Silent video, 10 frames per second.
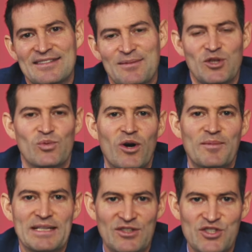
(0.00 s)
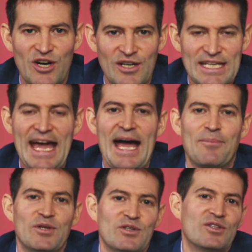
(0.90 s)
some of the warming that's already
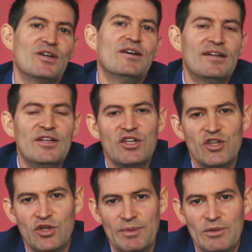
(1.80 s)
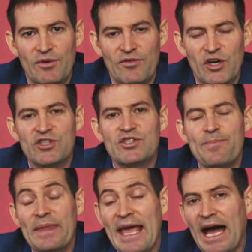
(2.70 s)
happened could be reversed.
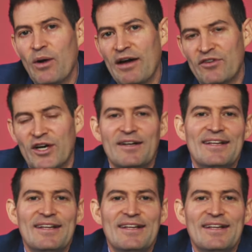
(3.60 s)
However,